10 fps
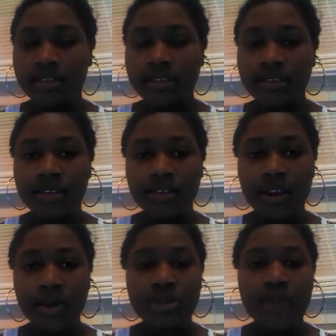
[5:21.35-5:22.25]
You
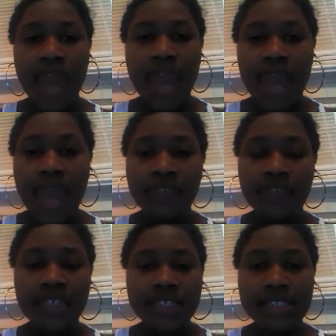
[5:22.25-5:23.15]

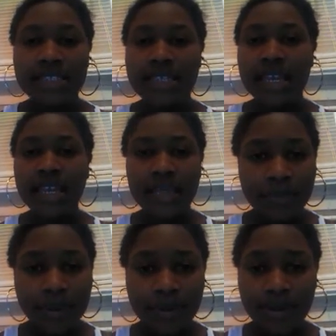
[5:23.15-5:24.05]
have this deep
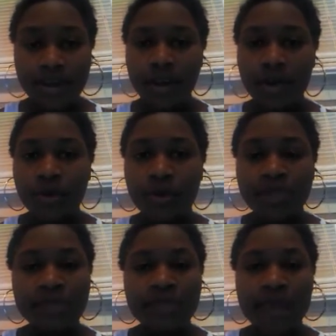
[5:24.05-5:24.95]

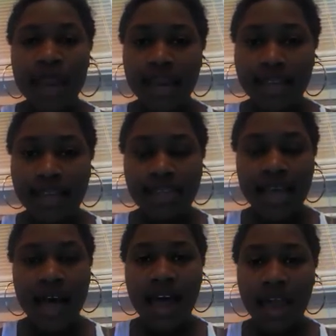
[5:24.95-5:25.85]
respect, this
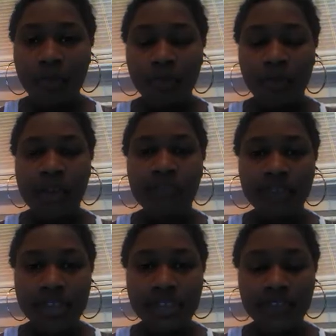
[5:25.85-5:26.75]
high
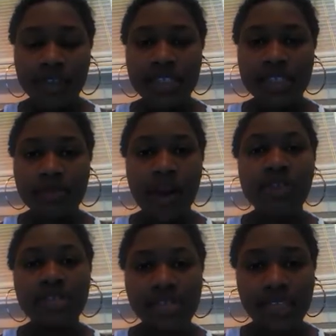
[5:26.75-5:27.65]
reverence for this
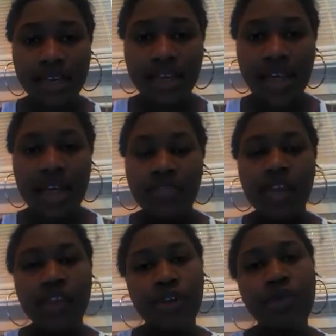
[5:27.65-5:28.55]
person,
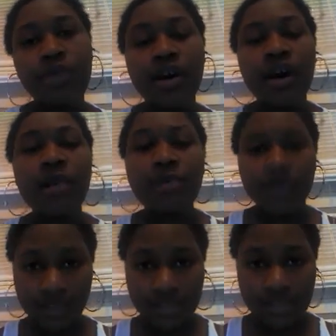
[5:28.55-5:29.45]
that you will humble
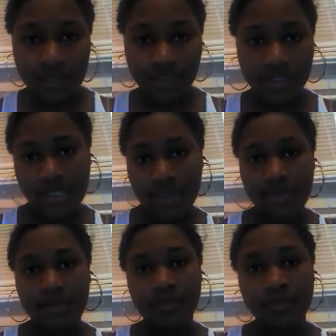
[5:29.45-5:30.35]
yourself to them.
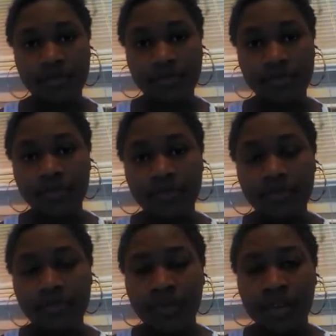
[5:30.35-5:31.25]

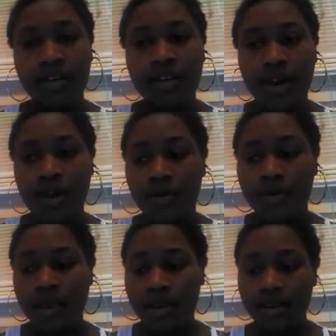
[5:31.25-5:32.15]

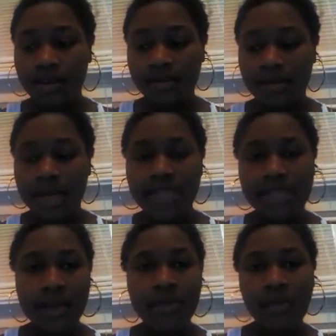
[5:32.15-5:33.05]
And that's a
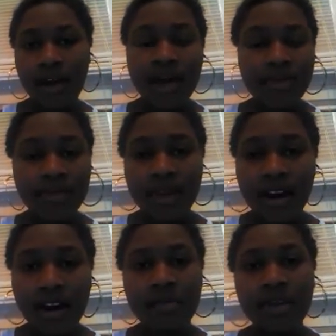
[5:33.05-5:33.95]
big problem in
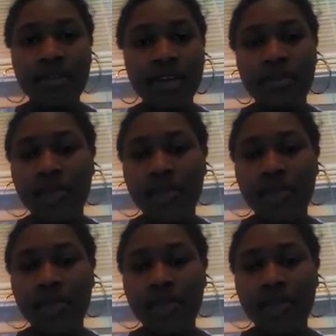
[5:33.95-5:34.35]
our community.